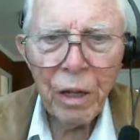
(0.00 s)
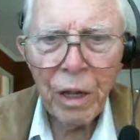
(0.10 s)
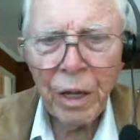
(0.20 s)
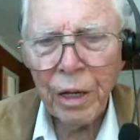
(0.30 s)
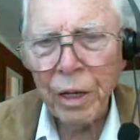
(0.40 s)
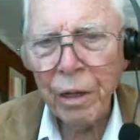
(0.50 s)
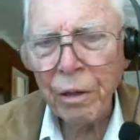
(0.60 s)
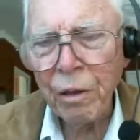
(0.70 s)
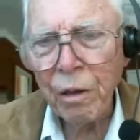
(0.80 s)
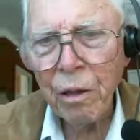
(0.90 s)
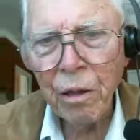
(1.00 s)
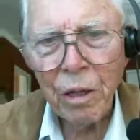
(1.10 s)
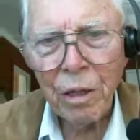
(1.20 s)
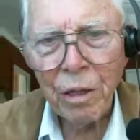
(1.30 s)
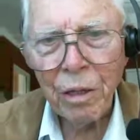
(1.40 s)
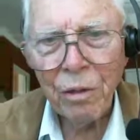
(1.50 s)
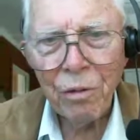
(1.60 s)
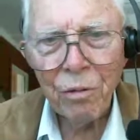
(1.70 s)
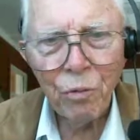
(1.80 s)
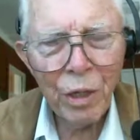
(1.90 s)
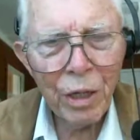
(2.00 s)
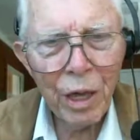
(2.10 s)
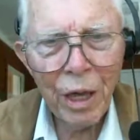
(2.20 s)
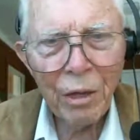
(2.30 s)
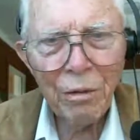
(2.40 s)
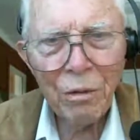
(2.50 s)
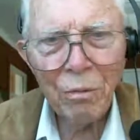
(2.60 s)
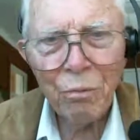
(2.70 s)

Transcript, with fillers: And uh, we can't